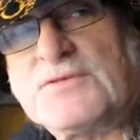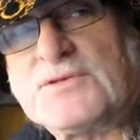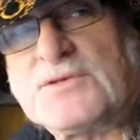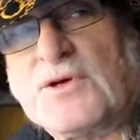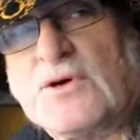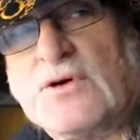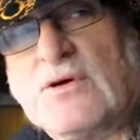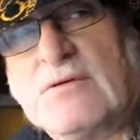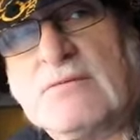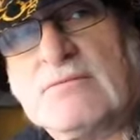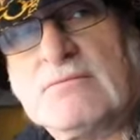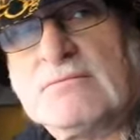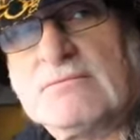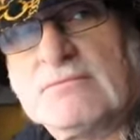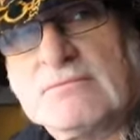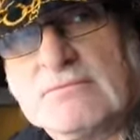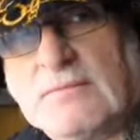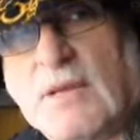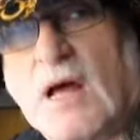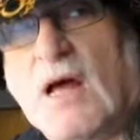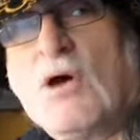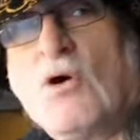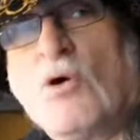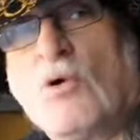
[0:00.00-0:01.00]
So
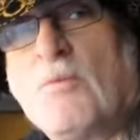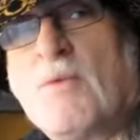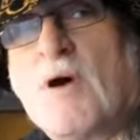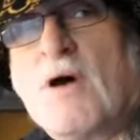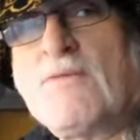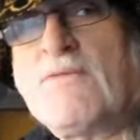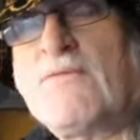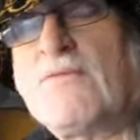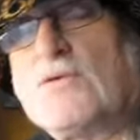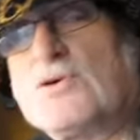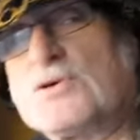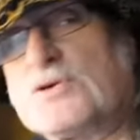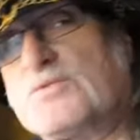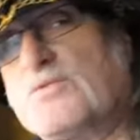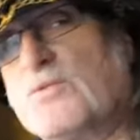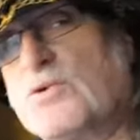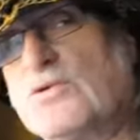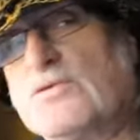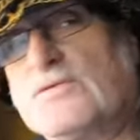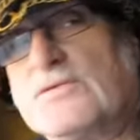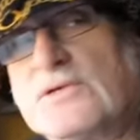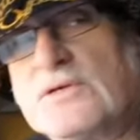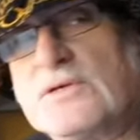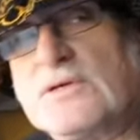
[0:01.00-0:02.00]
I owe my first
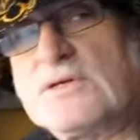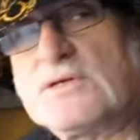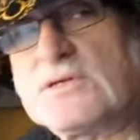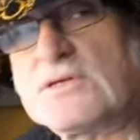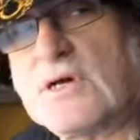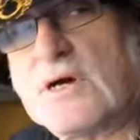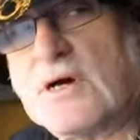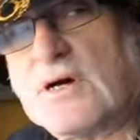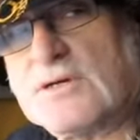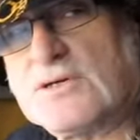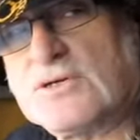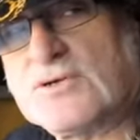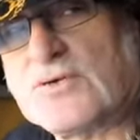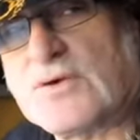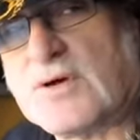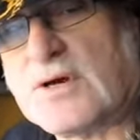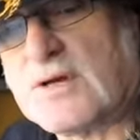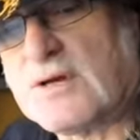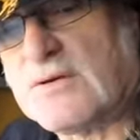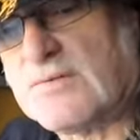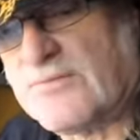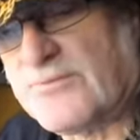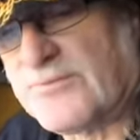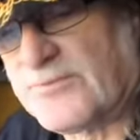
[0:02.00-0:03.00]
move to this
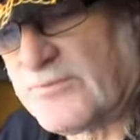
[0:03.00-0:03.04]
country